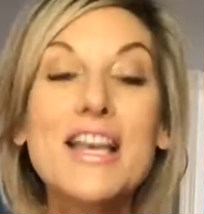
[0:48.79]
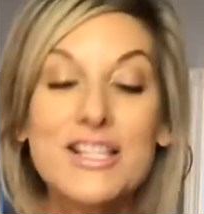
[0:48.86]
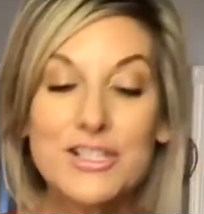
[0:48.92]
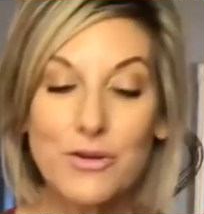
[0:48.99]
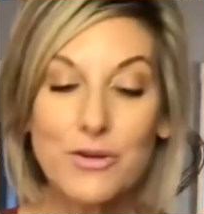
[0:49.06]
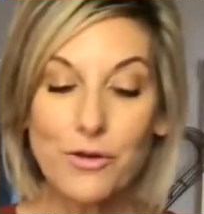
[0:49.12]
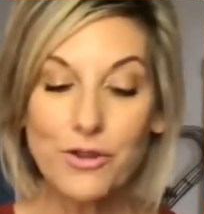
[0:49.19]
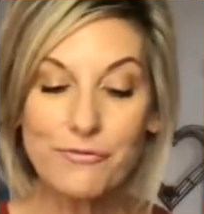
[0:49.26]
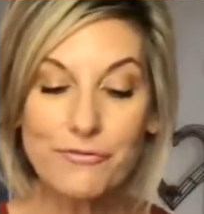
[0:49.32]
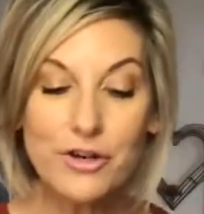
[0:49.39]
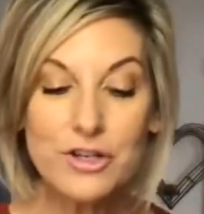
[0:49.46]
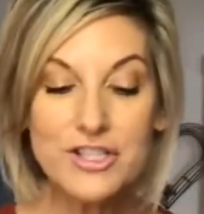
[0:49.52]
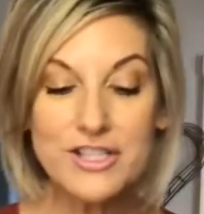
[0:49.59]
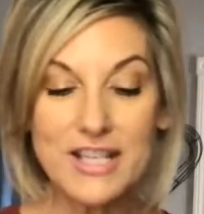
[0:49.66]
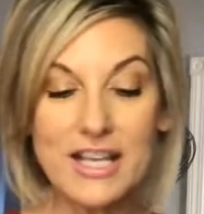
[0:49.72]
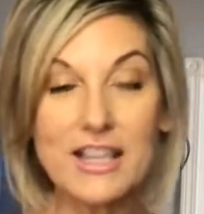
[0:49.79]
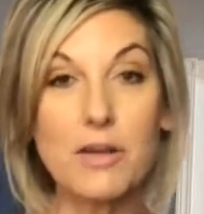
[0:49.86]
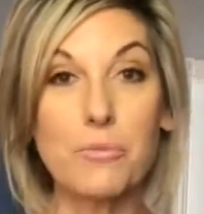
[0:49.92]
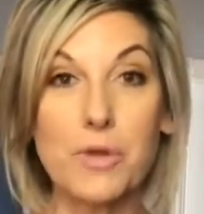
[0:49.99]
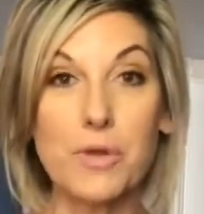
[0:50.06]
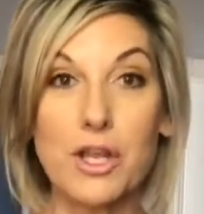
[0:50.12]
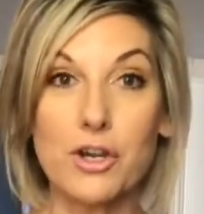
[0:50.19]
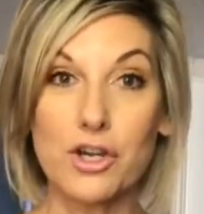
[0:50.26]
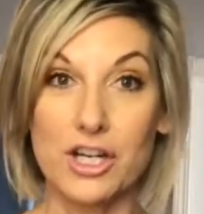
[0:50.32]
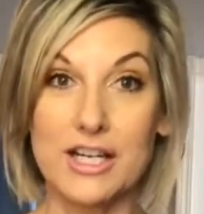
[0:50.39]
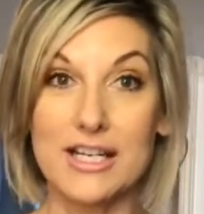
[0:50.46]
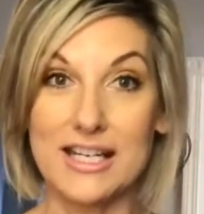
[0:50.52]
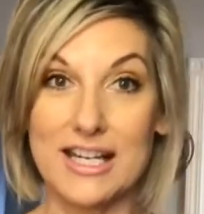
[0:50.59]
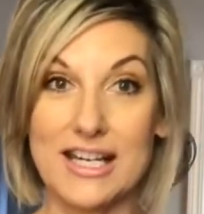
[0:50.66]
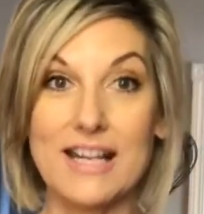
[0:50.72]
So the first thing that we are
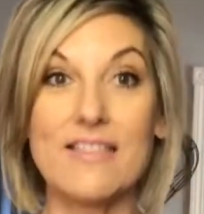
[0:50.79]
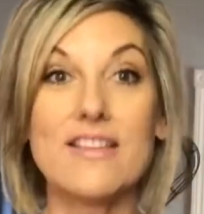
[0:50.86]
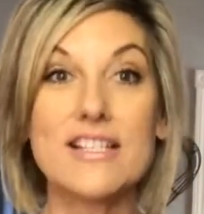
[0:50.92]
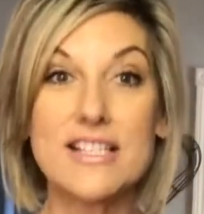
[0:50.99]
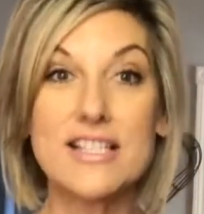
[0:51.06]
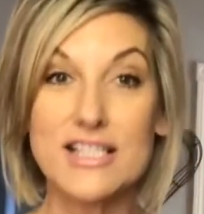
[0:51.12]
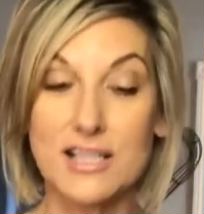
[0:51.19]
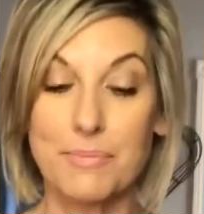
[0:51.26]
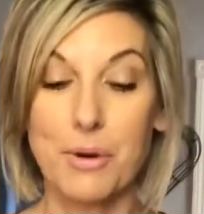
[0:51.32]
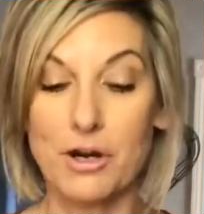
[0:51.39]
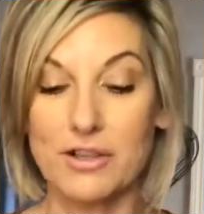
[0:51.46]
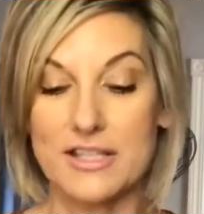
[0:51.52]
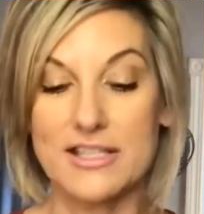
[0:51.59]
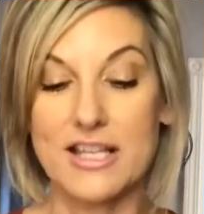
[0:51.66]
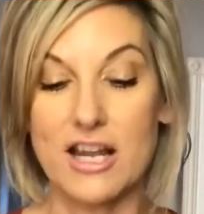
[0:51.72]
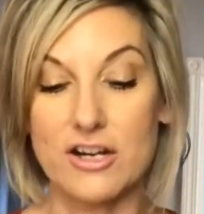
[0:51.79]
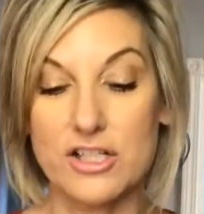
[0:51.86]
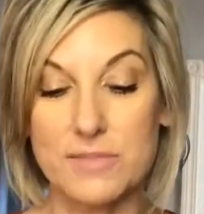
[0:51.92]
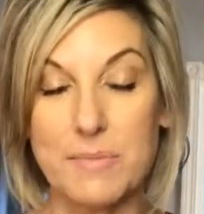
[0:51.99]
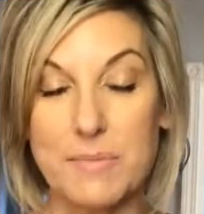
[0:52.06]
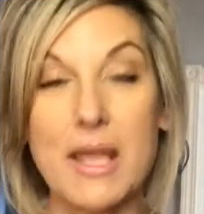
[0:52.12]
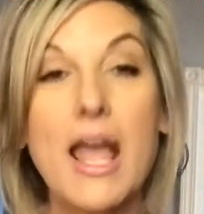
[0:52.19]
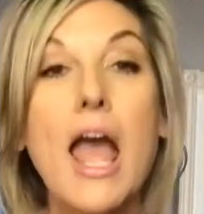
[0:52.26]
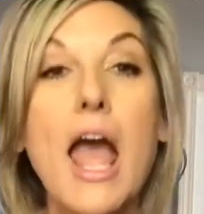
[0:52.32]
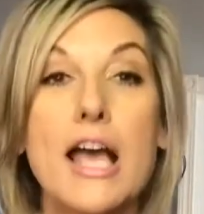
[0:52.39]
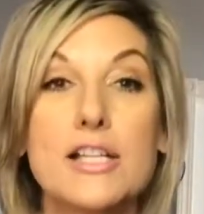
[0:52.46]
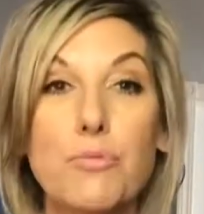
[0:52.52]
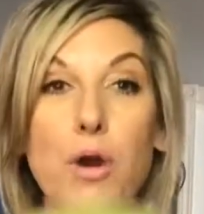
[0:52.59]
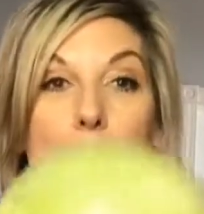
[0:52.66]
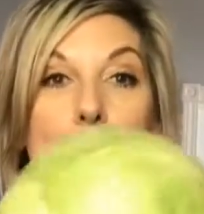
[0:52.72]
gonna need, and this is the part that scares me,
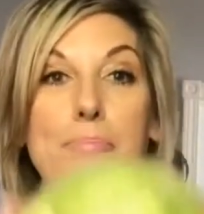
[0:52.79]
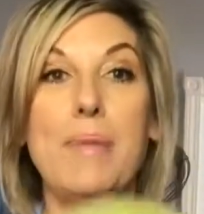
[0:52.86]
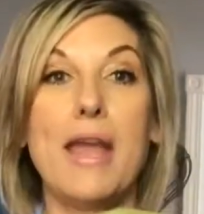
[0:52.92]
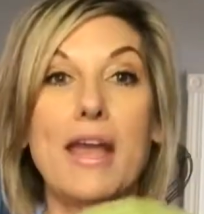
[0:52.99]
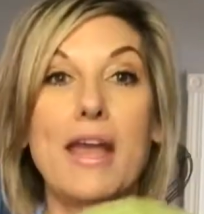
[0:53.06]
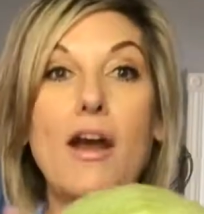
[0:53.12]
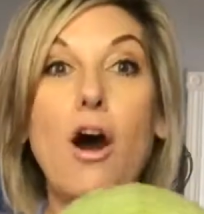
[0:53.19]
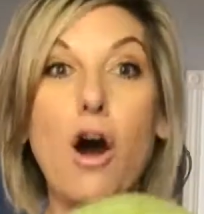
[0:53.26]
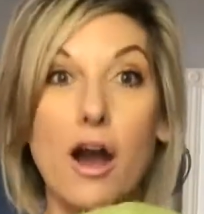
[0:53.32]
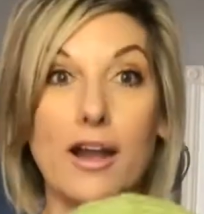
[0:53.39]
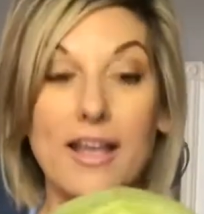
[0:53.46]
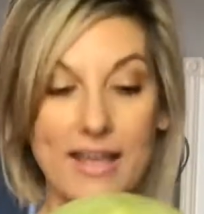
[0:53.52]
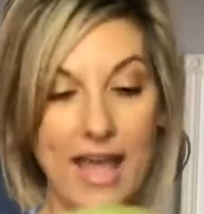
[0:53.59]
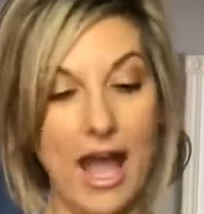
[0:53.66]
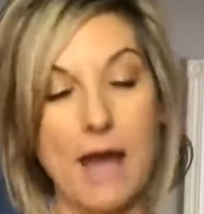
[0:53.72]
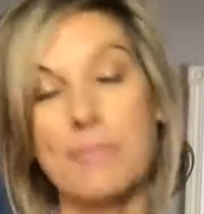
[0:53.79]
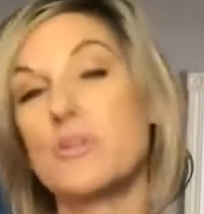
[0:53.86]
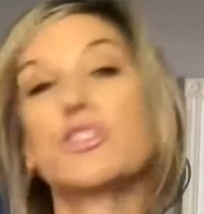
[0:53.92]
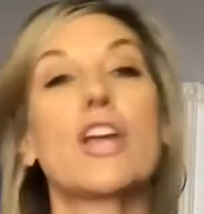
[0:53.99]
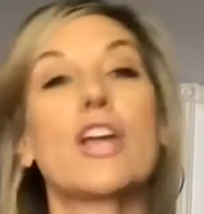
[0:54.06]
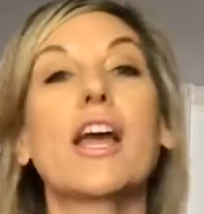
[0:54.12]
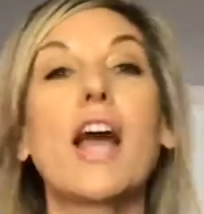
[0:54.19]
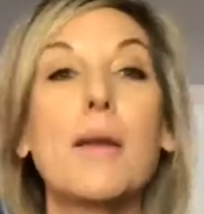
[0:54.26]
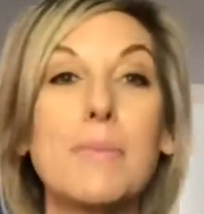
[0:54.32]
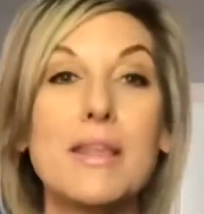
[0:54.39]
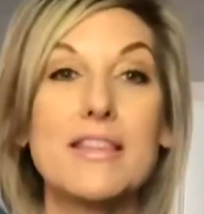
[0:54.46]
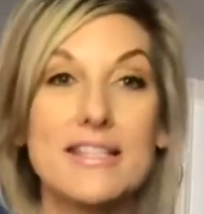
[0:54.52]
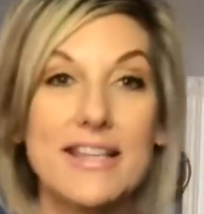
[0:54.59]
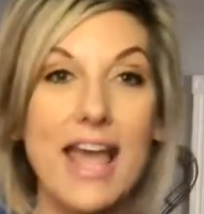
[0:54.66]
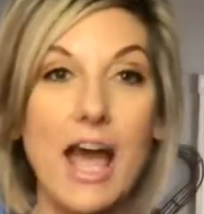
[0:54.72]
is one big honking cabbage. Like, I
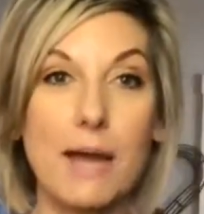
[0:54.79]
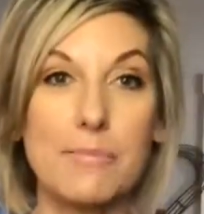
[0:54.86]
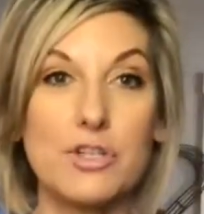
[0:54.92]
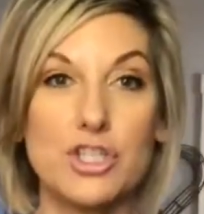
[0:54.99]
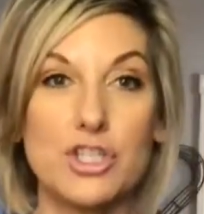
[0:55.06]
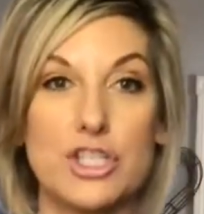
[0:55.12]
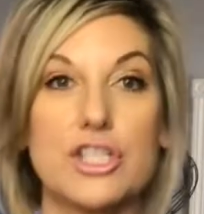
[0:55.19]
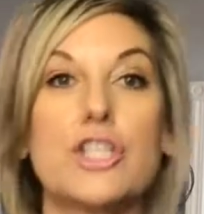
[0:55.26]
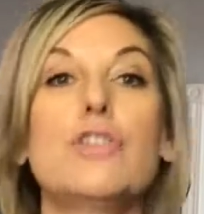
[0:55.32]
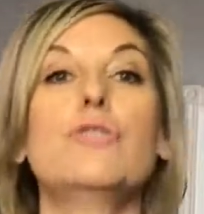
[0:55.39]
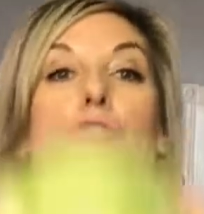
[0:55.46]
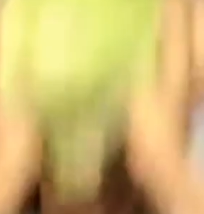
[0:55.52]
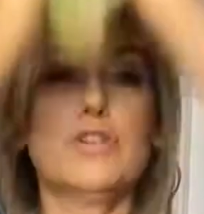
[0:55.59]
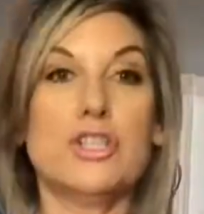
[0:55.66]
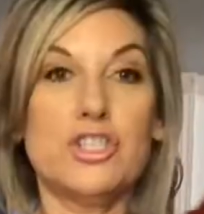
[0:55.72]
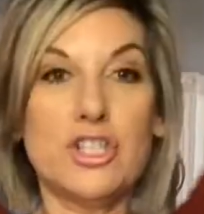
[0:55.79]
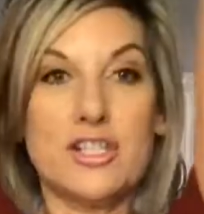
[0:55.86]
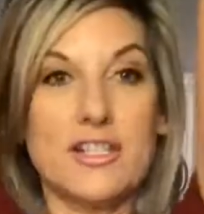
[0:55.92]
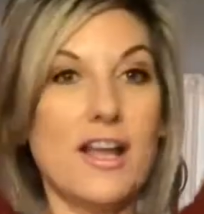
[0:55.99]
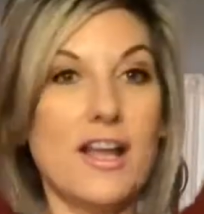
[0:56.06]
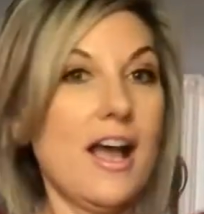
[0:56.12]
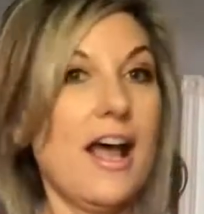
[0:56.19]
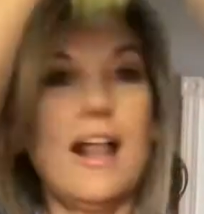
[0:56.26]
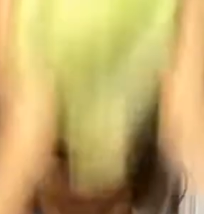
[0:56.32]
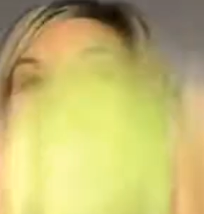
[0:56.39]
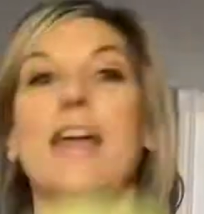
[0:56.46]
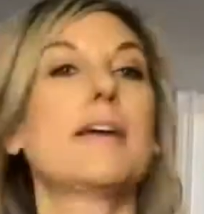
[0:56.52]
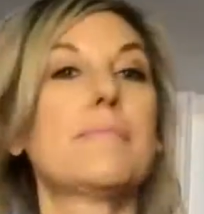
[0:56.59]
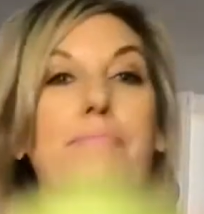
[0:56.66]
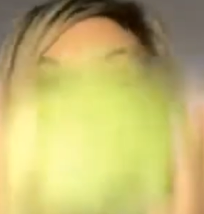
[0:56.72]
mean, this cabbage is huge. You could just
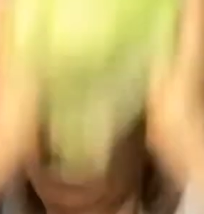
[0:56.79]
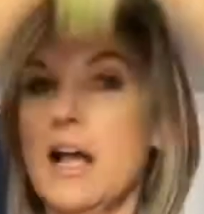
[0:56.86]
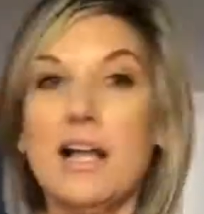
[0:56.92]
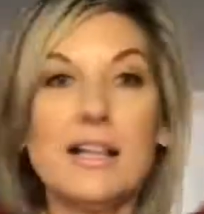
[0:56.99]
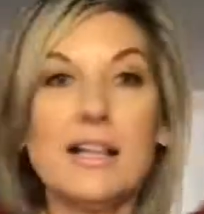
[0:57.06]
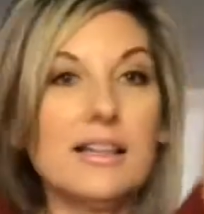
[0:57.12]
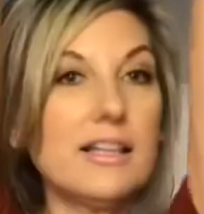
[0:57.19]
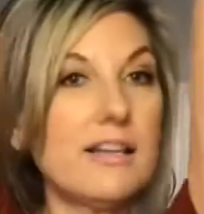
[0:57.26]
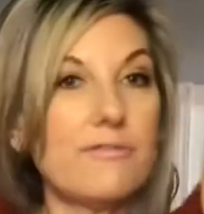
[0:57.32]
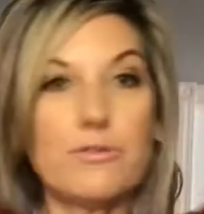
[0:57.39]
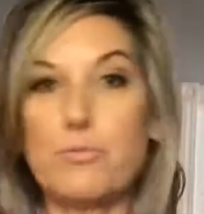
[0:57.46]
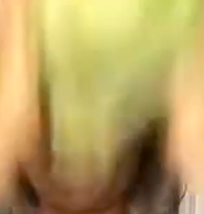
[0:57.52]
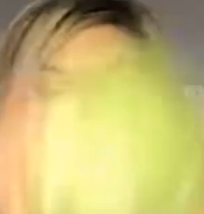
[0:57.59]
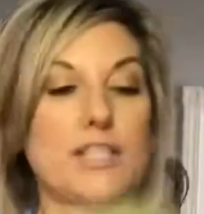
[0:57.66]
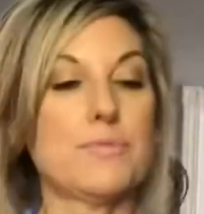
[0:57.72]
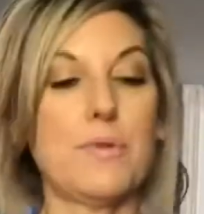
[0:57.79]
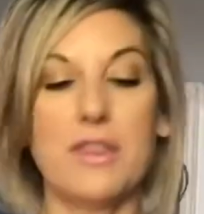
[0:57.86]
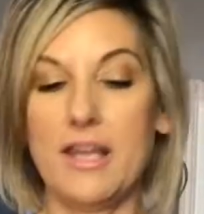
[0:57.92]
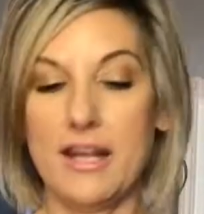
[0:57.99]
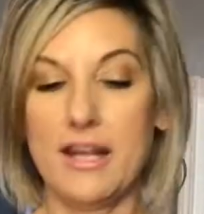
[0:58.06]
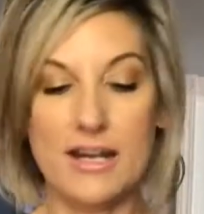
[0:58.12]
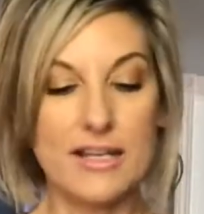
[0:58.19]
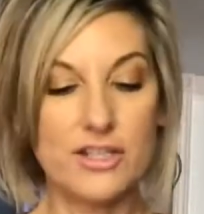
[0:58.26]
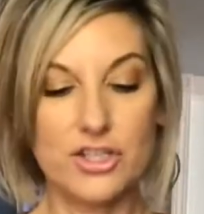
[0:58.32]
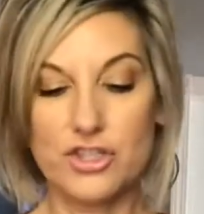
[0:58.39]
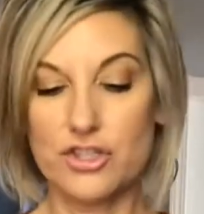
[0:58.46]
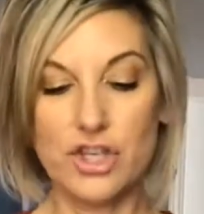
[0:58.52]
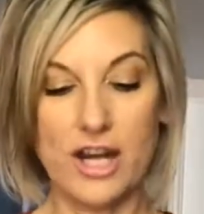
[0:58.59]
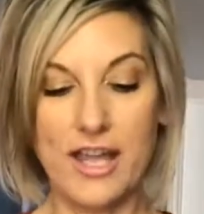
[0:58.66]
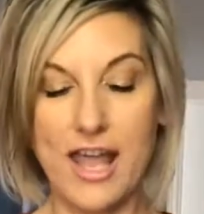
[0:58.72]
like lift weights with it.
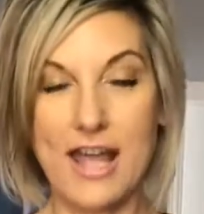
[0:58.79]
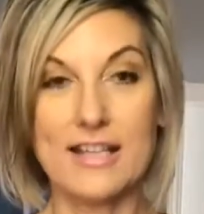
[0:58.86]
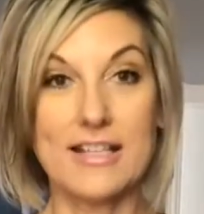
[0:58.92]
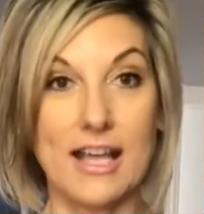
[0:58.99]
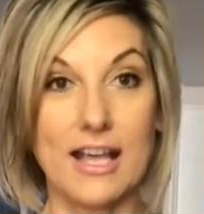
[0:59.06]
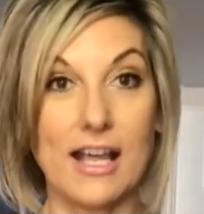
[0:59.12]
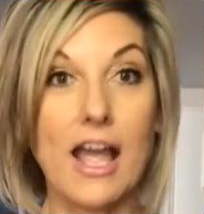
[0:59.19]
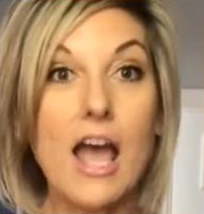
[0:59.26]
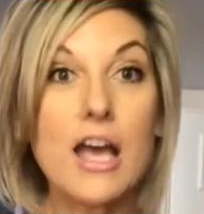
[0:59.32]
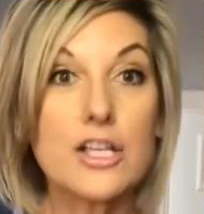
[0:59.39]
It's gigantic.